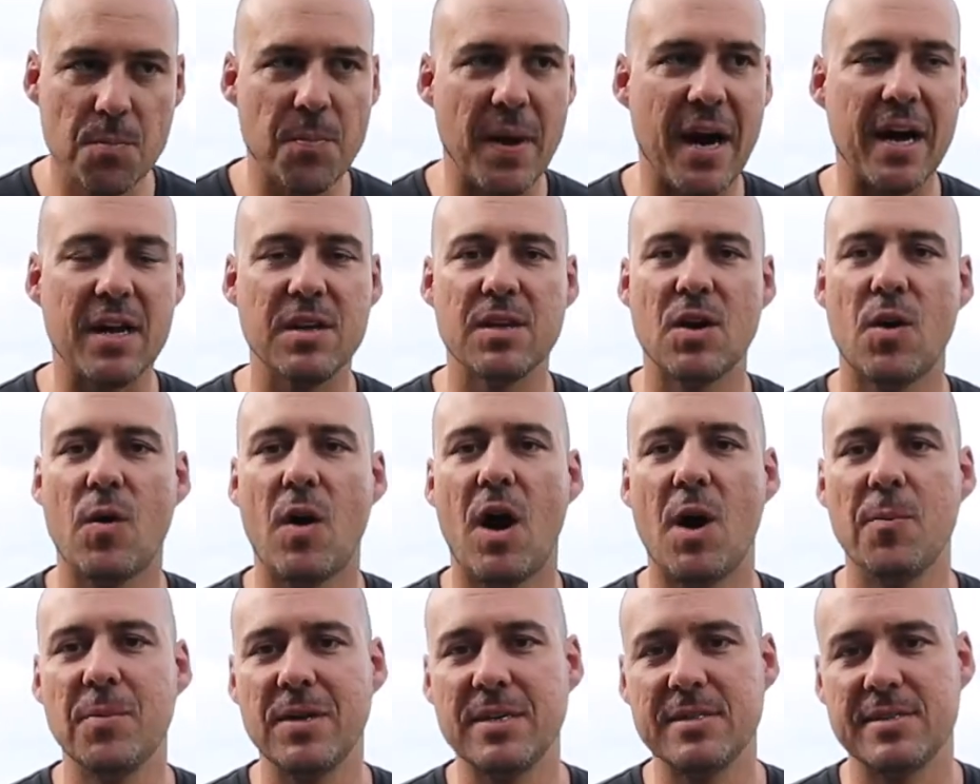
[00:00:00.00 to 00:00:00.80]
But
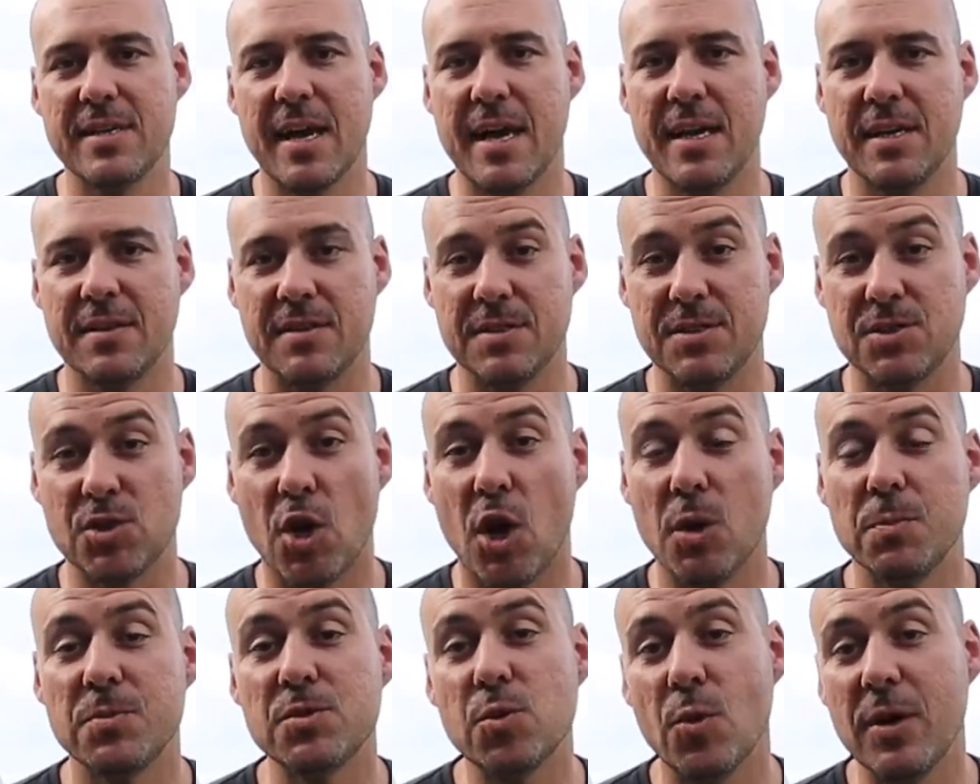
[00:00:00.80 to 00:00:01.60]
I'm going to take the
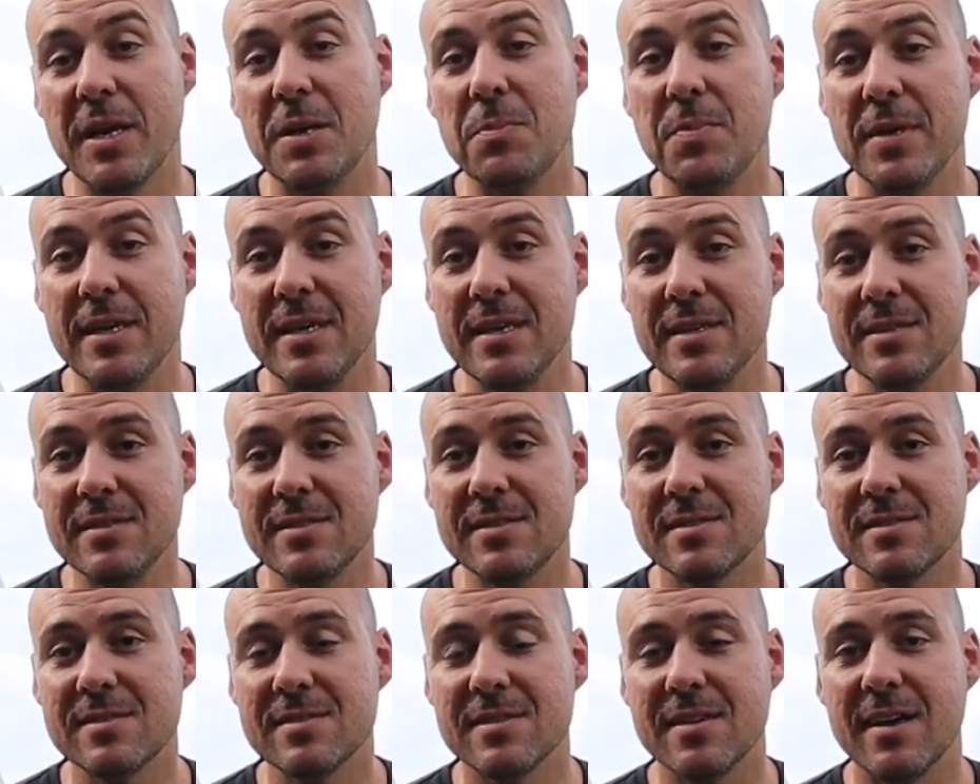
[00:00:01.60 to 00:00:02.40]
top 20
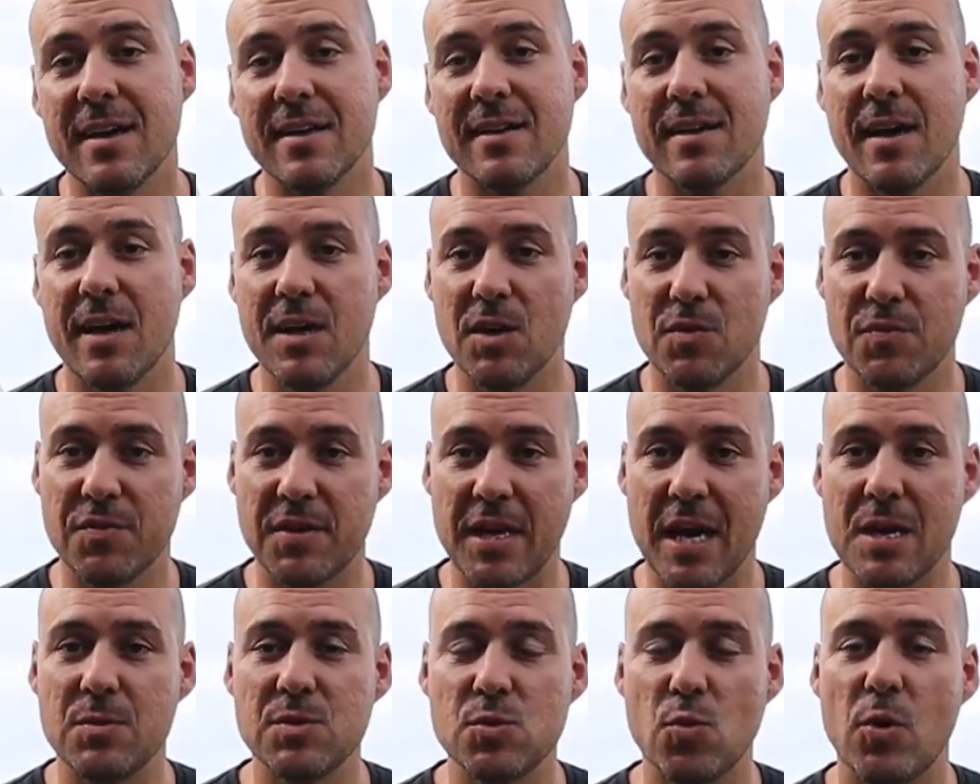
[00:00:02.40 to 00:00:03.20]
beers, okay, of
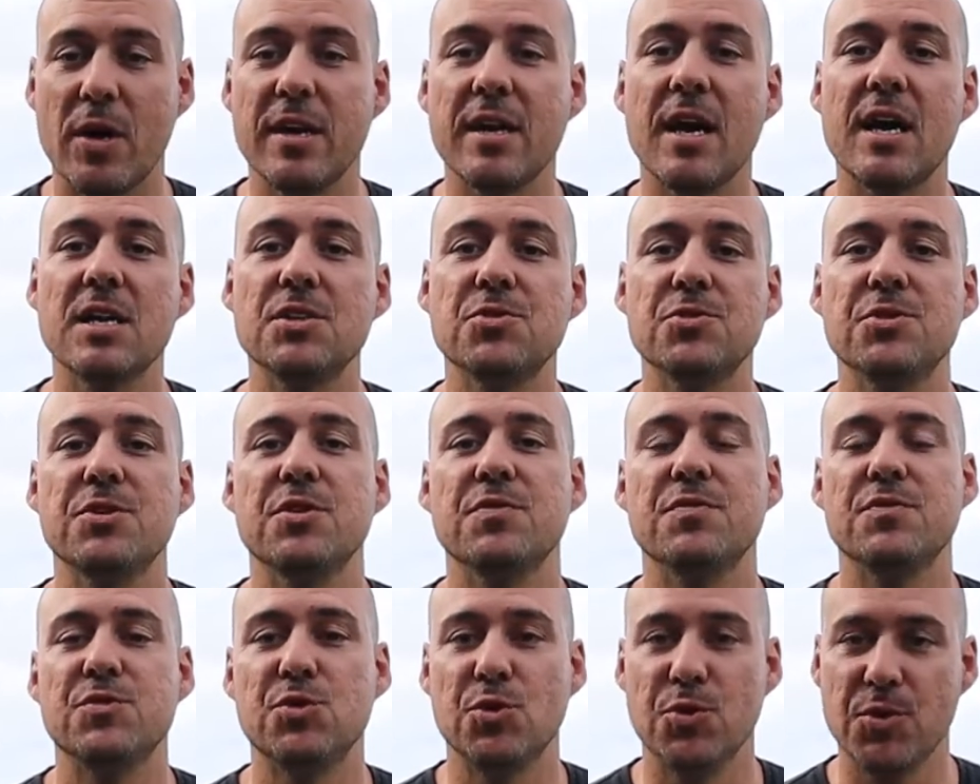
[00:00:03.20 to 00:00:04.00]
Gabs 100
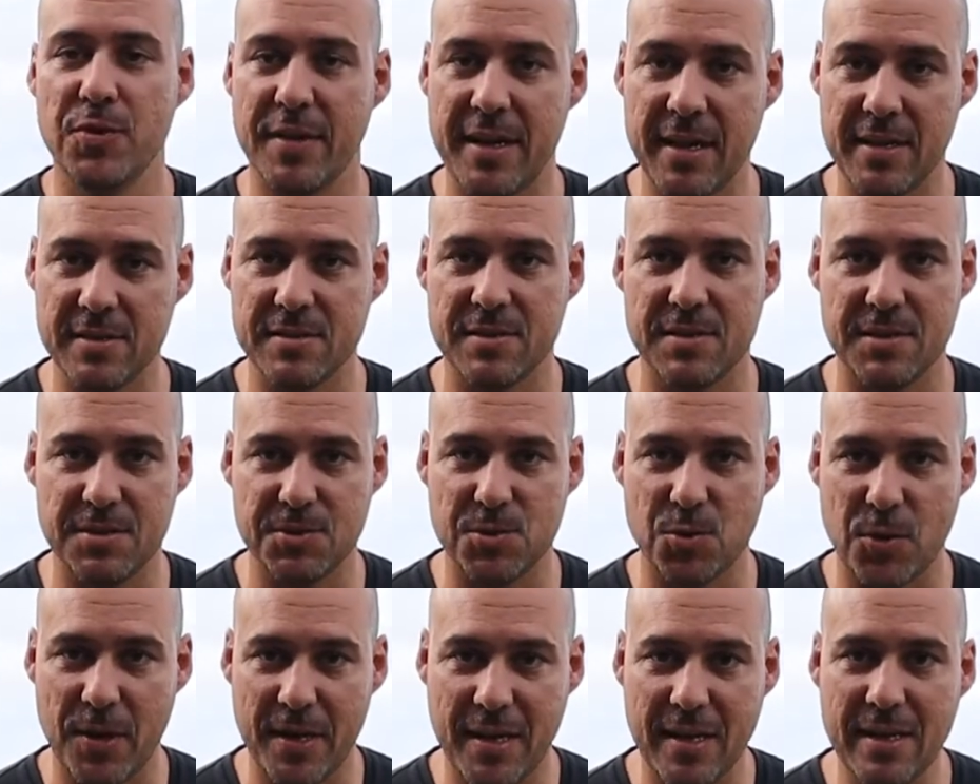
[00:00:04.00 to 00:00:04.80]
of
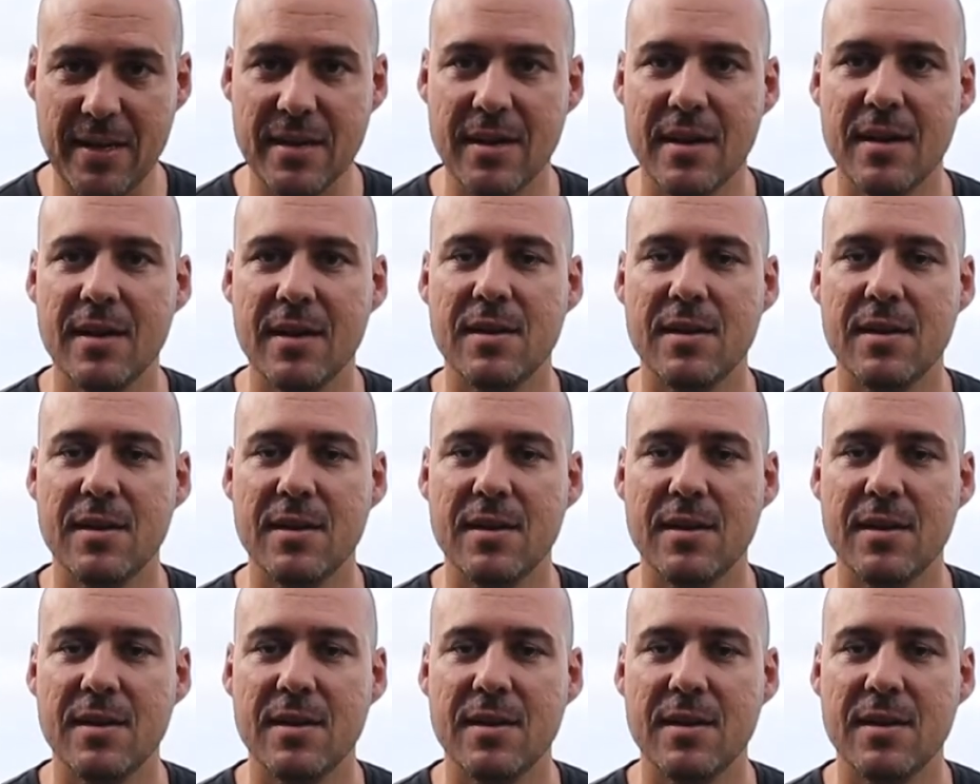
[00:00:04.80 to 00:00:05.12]
2020.